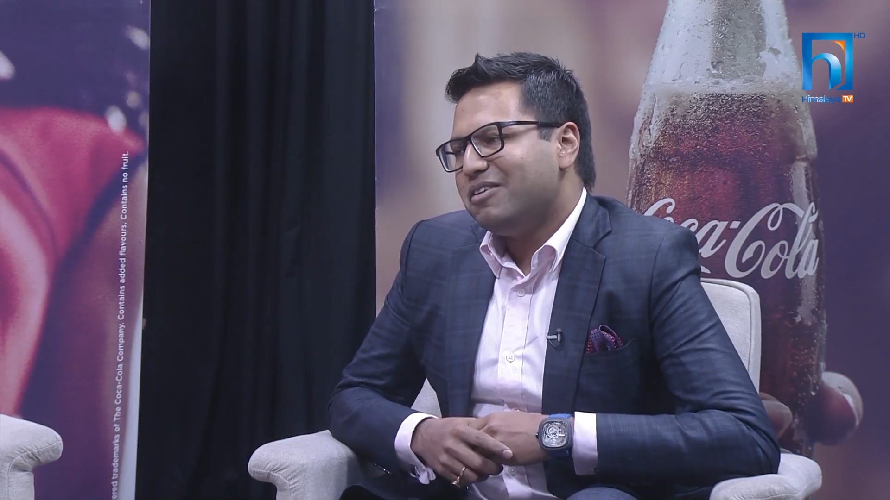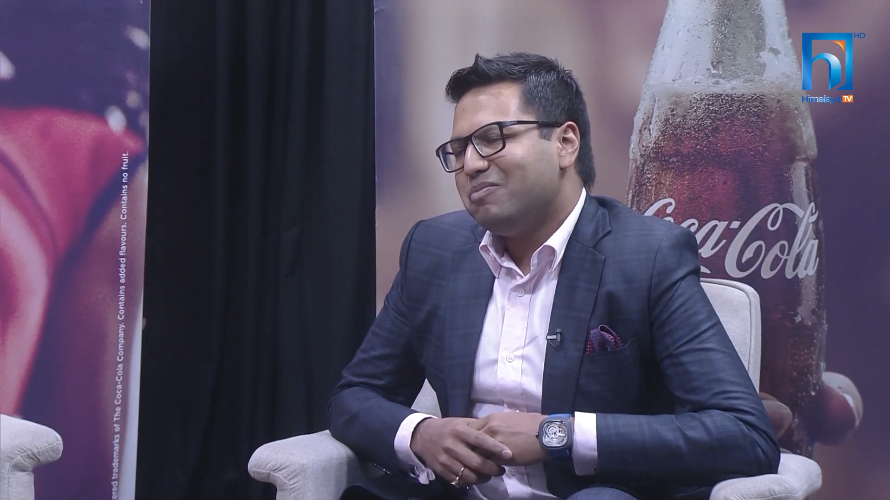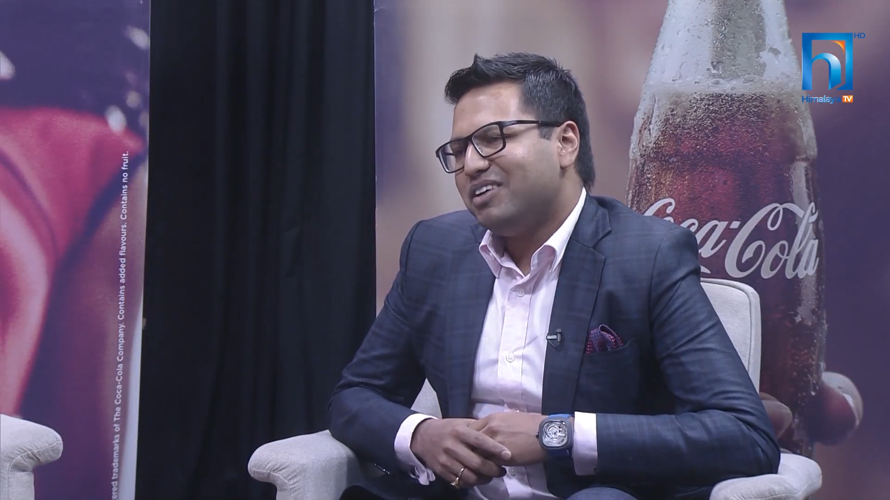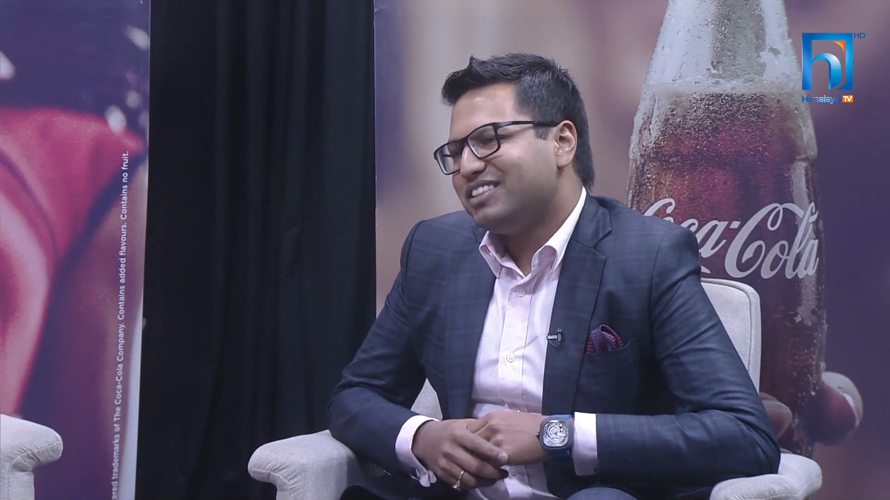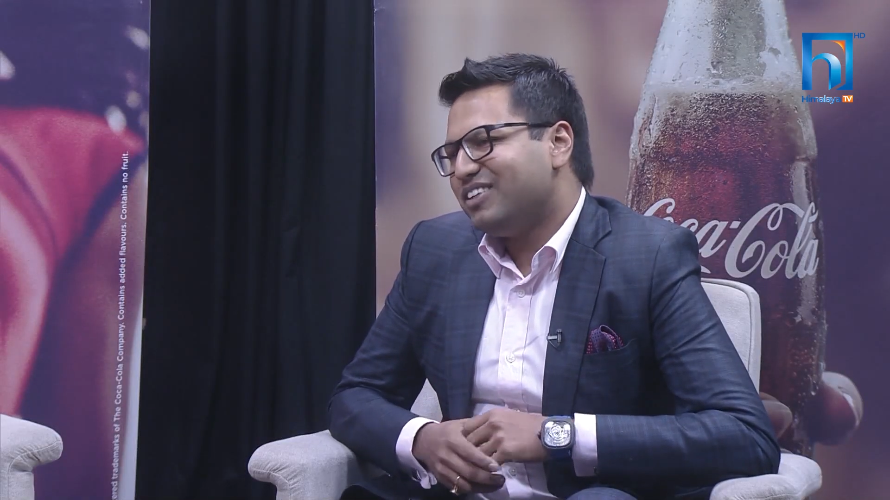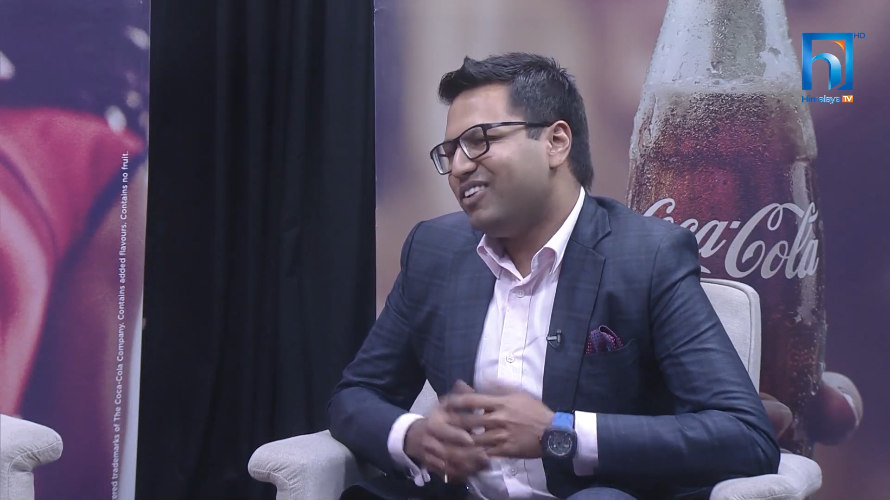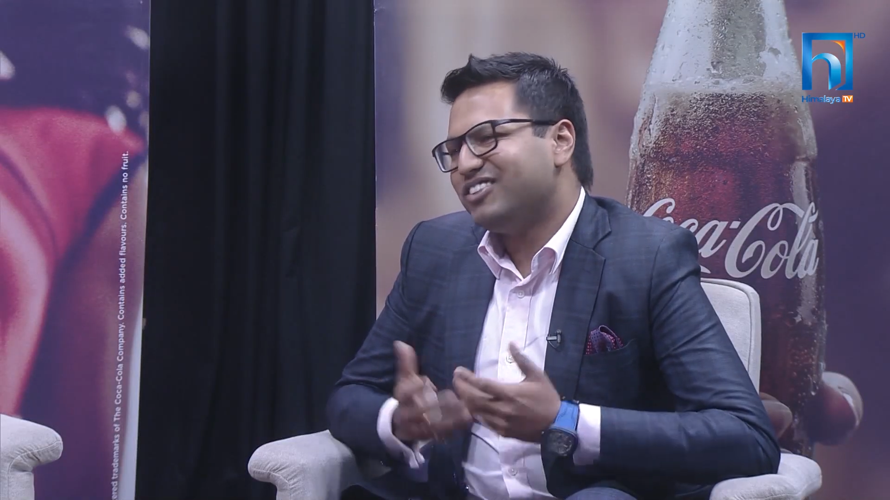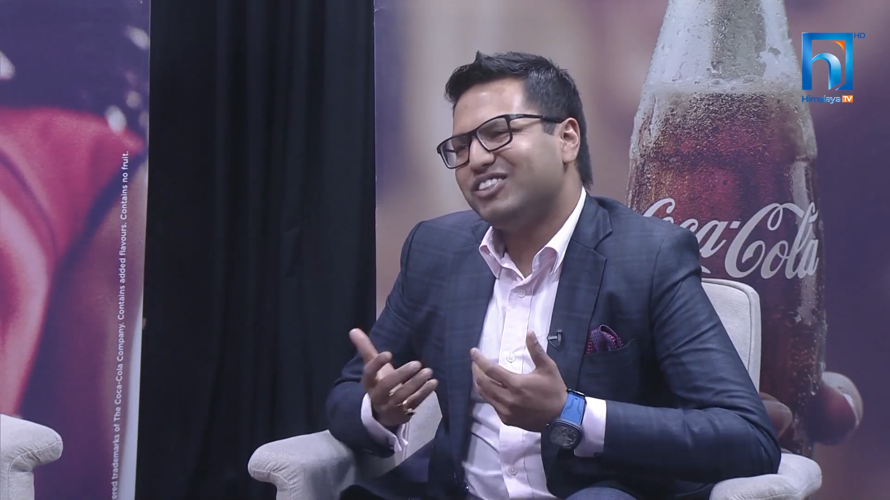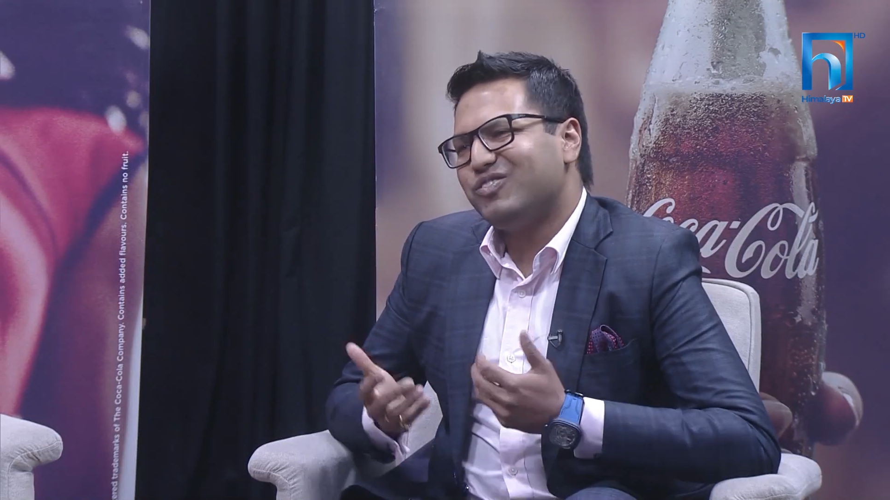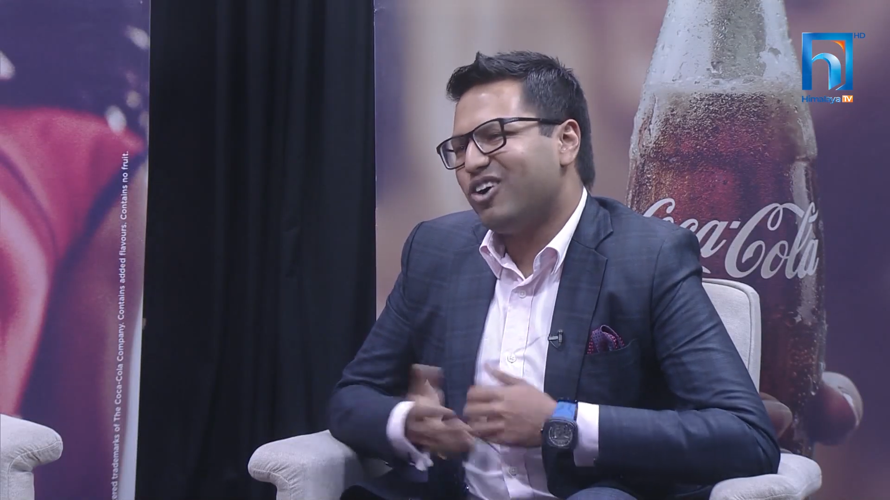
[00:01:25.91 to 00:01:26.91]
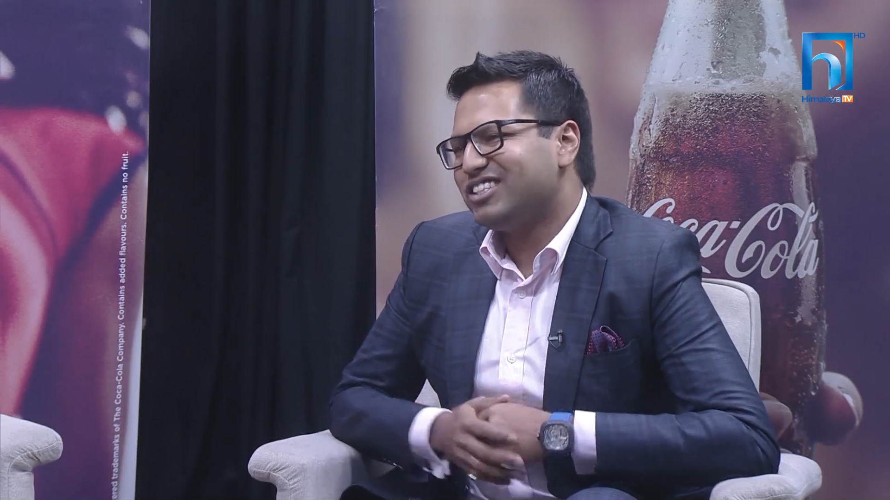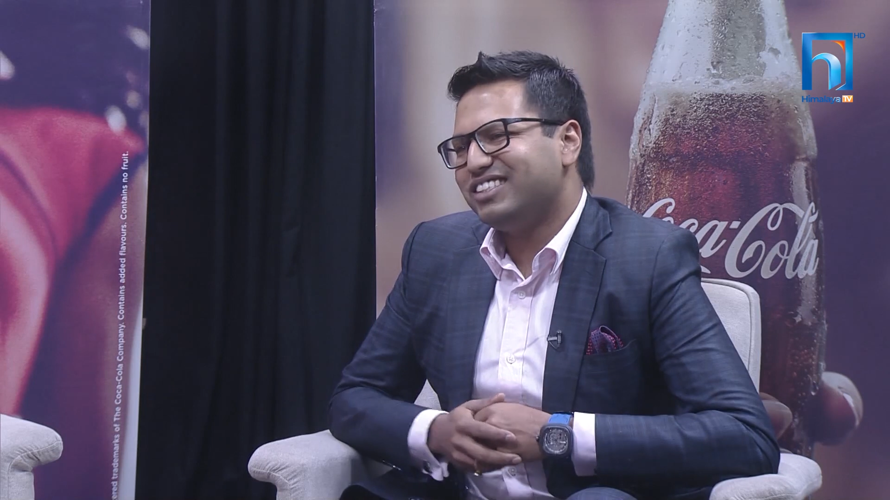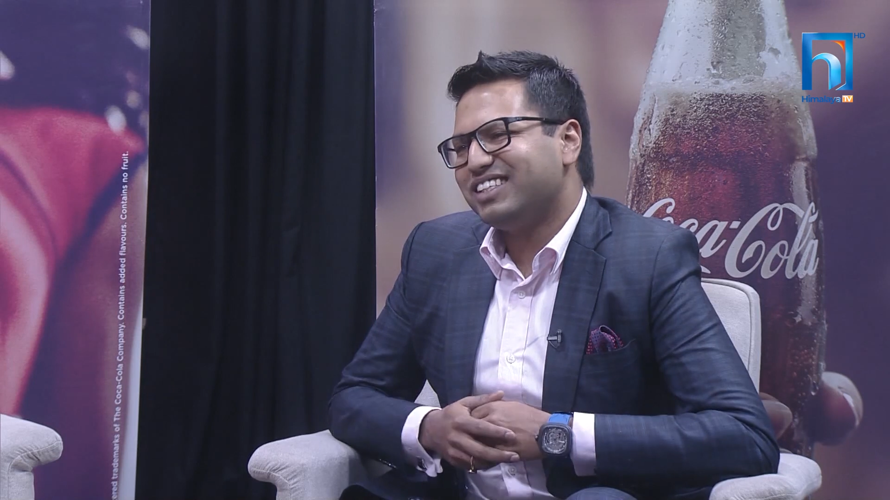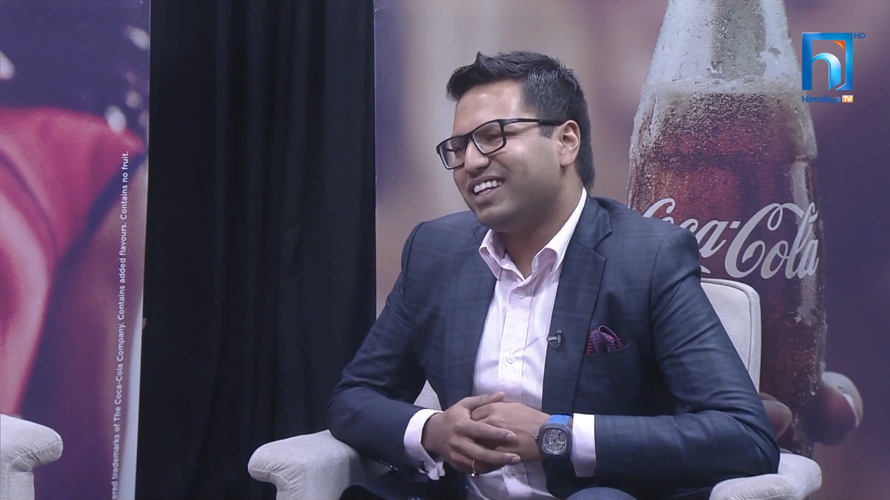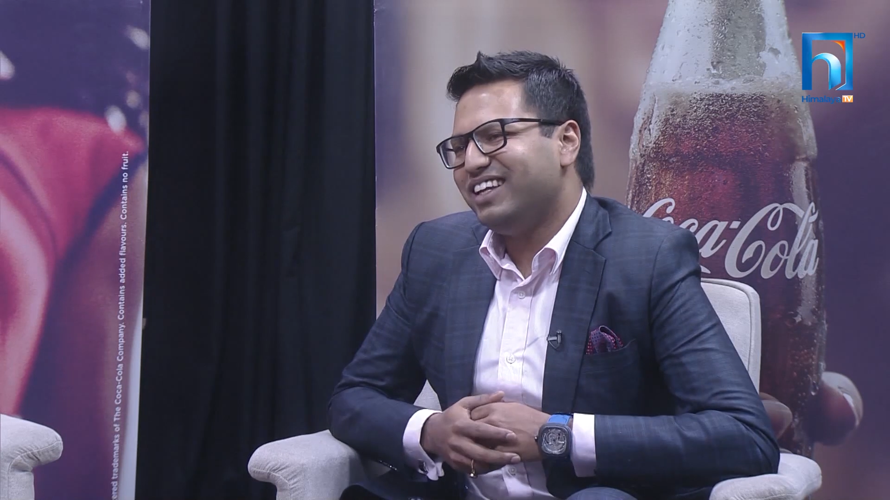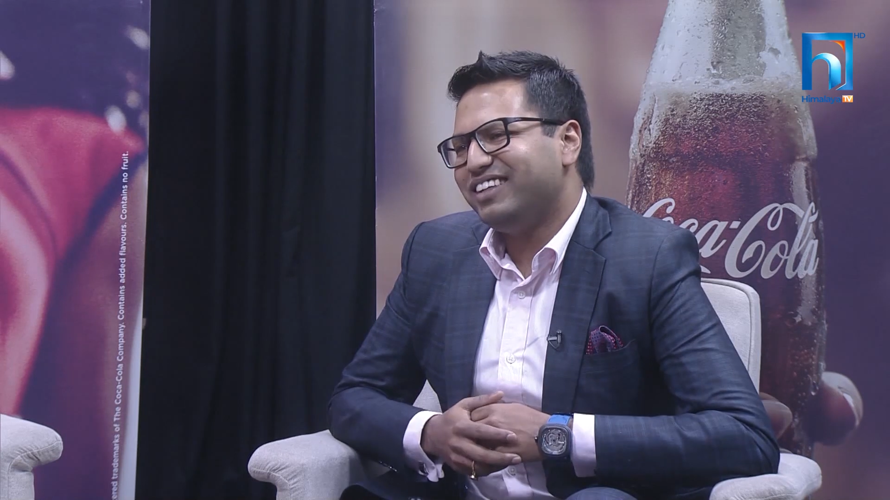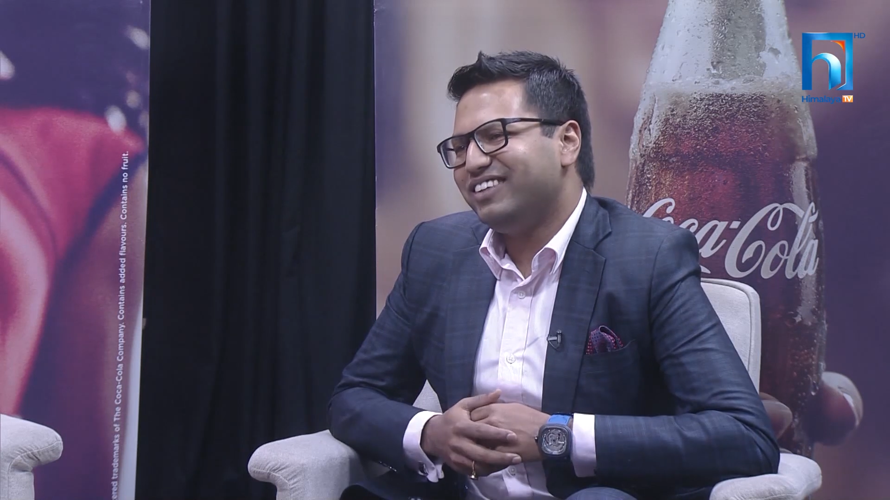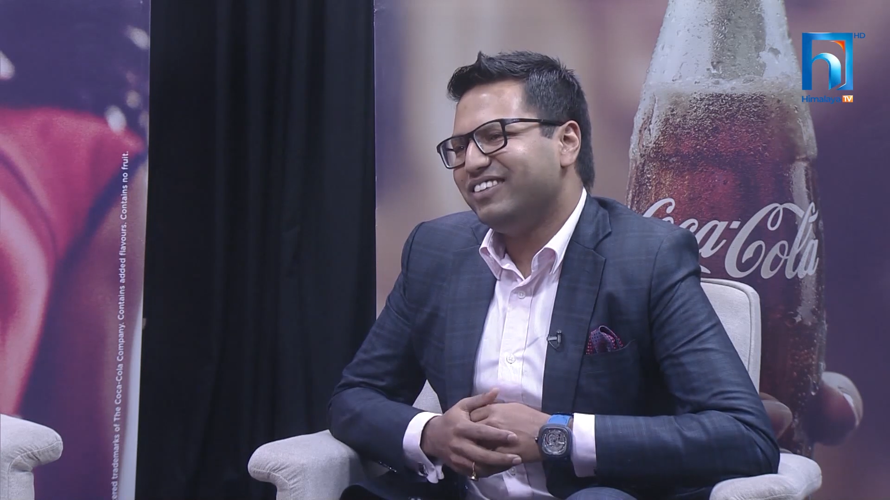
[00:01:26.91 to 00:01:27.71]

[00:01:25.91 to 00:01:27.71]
but somehow just watches clicked.